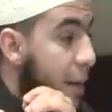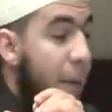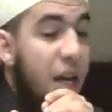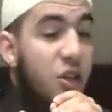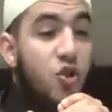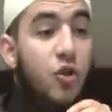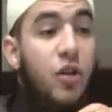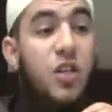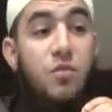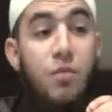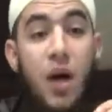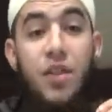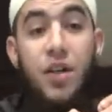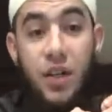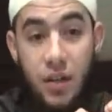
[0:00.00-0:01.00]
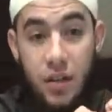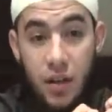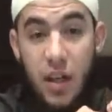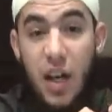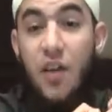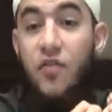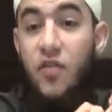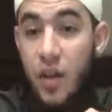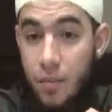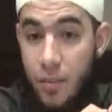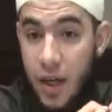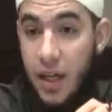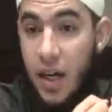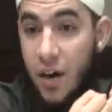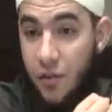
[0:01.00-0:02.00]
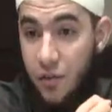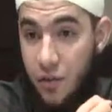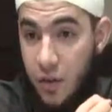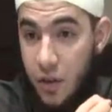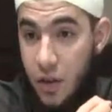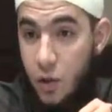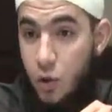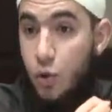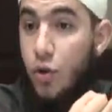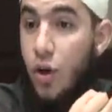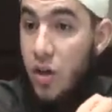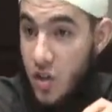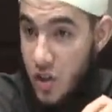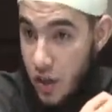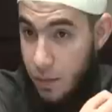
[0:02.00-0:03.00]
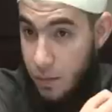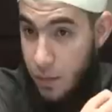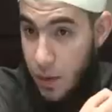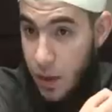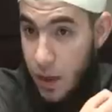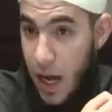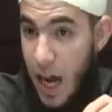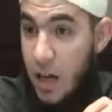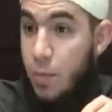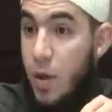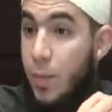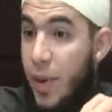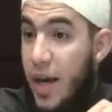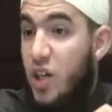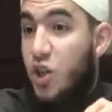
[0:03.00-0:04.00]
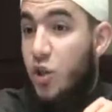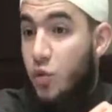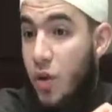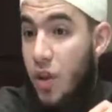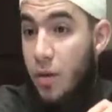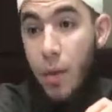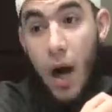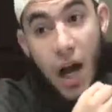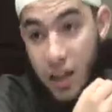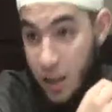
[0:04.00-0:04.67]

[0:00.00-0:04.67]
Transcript: He made sure his mother loved him enough to nurse him and be patient with him.